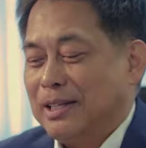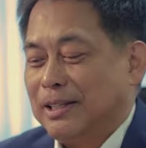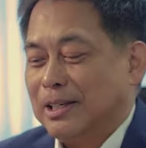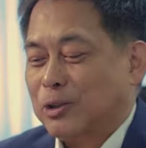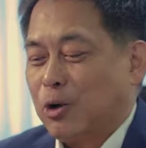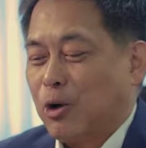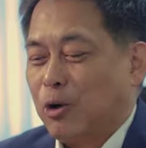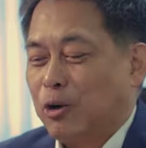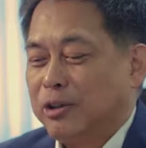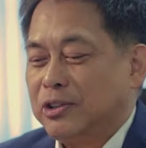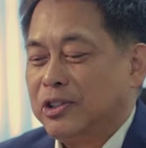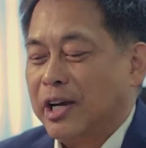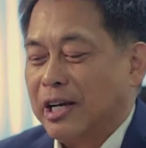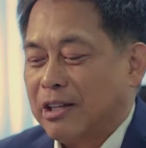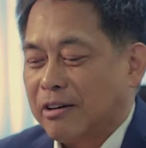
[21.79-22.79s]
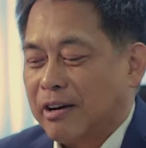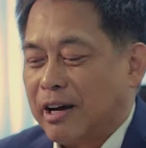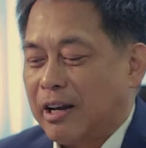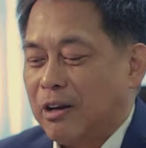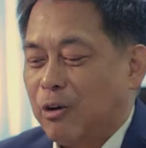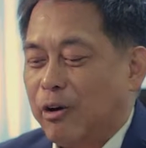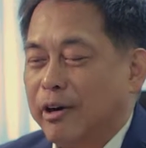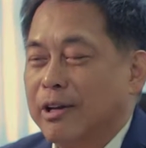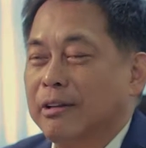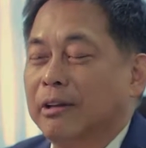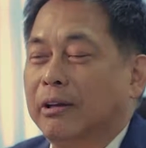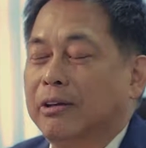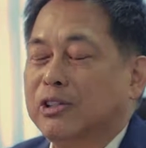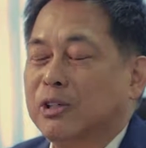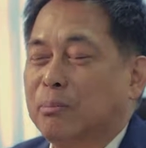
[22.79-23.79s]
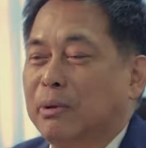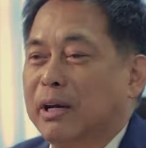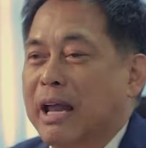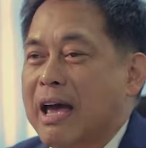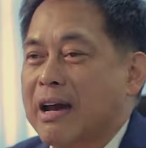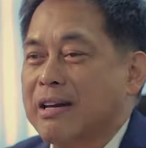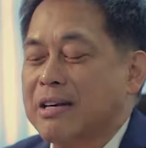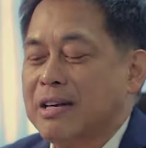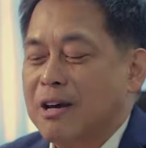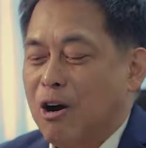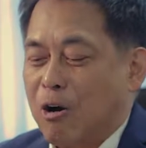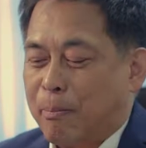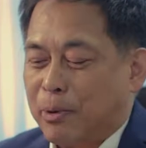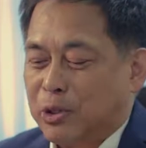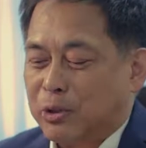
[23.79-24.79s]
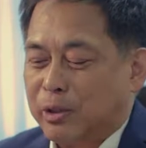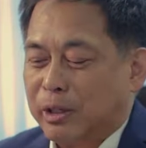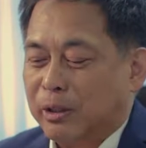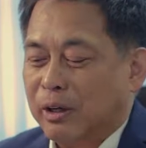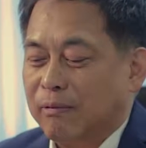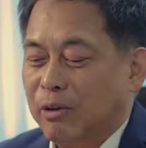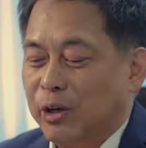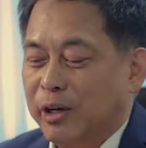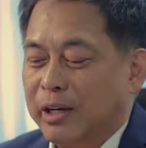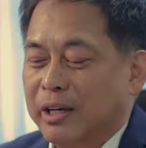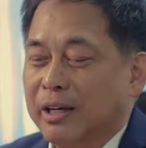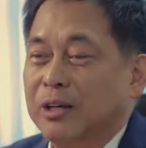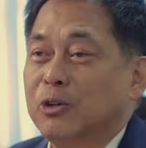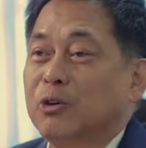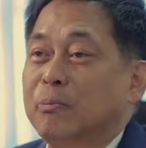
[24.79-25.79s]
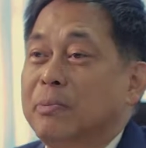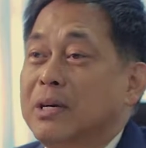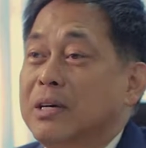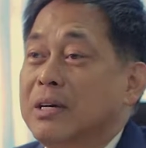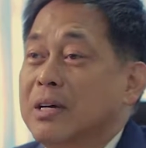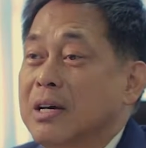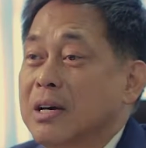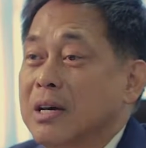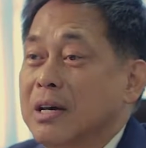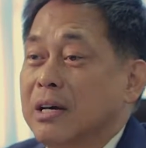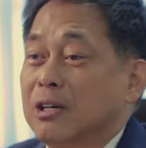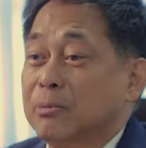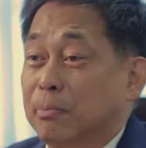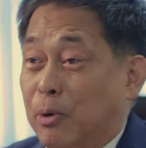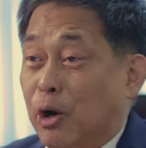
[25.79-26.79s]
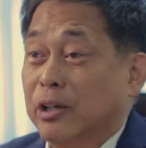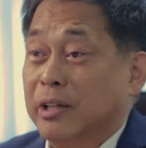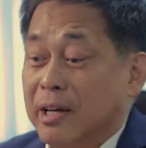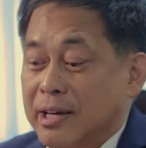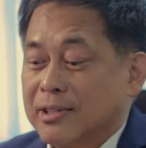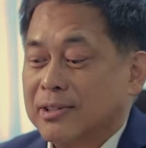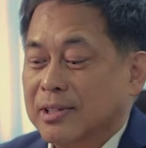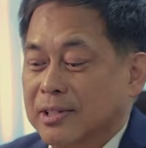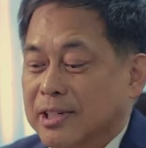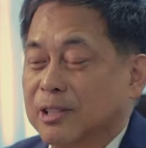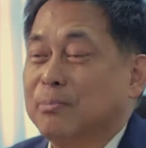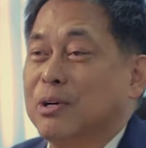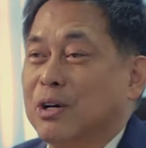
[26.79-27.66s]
the so-called general or interdisciplinary opportunity of learning in UP is broadest just